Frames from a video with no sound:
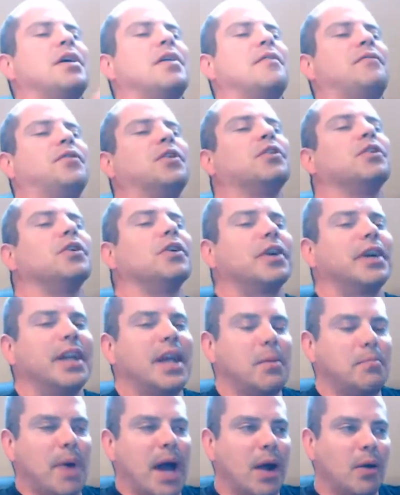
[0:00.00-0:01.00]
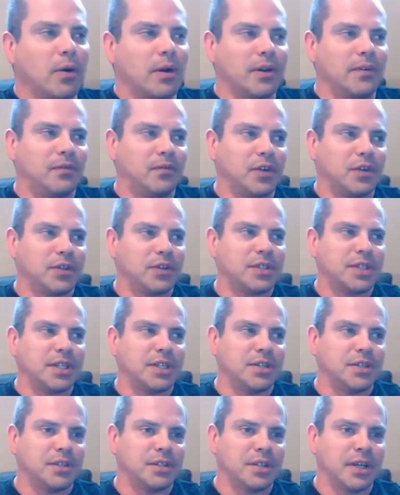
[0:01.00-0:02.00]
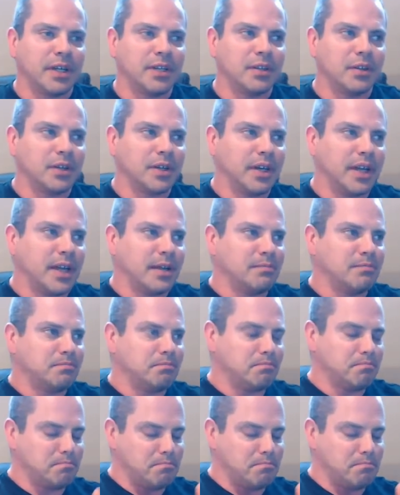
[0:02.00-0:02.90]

if you're looking at powerlifters and you're like looking at